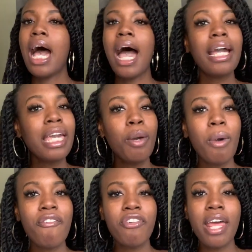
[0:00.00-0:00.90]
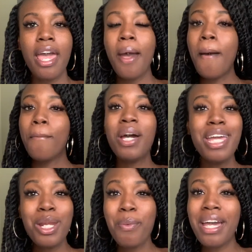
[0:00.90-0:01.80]
I can't wait for that. But
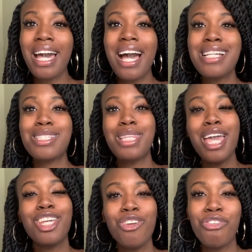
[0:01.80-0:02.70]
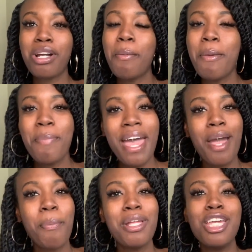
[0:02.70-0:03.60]
anyway, guys, thank you for coming
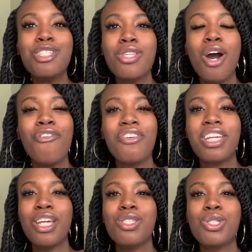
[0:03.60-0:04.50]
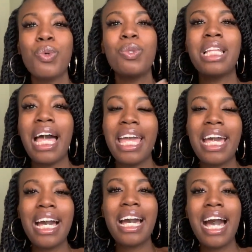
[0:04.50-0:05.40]
back. Please don't forget to
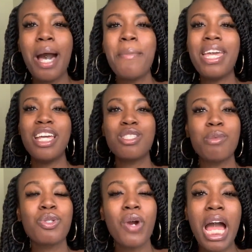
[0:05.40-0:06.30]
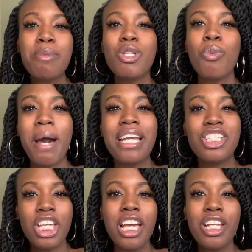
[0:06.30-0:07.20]
like, comment, and subscribe to my
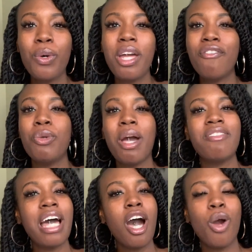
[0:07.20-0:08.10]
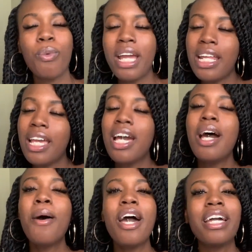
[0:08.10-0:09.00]
channel if you have not already.
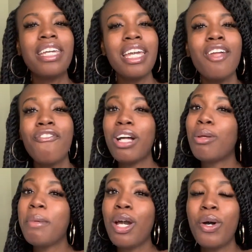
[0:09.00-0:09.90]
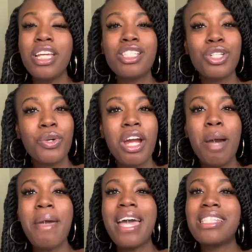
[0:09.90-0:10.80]
Again, follow me on
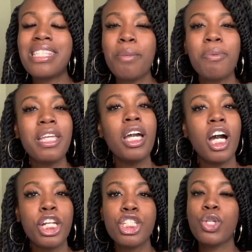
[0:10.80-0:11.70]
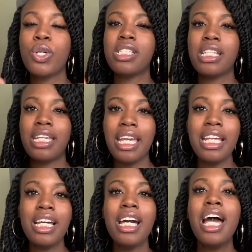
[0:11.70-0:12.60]
Instagram at simply underscore
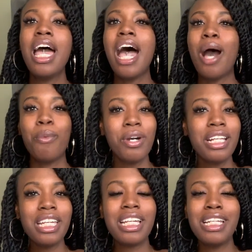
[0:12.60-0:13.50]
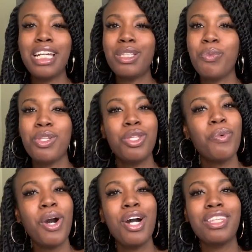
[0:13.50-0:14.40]
Sakina. I want to get connected with
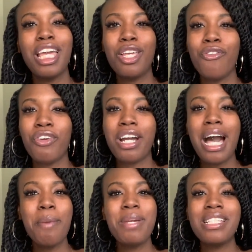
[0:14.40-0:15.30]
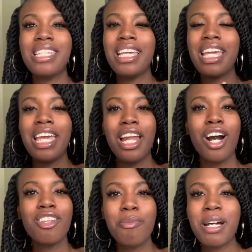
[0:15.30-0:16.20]
you all. Thank you for commenting and
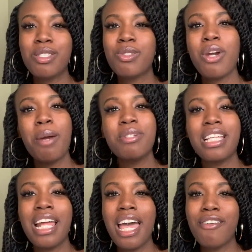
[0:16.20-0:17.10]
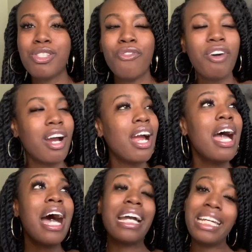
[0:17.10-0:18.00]
all of my subscribers that I have so far.
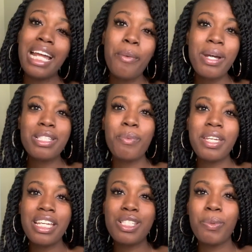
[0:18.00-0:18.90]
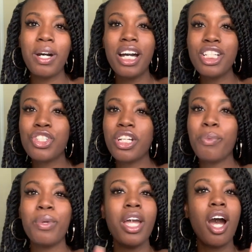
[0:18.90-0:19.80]
I cannot wait till we get to
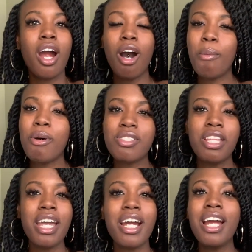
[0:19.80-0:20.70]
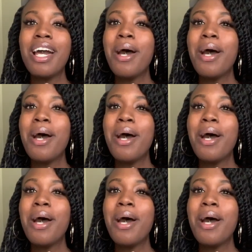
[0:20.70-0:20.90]
100. We are almost there.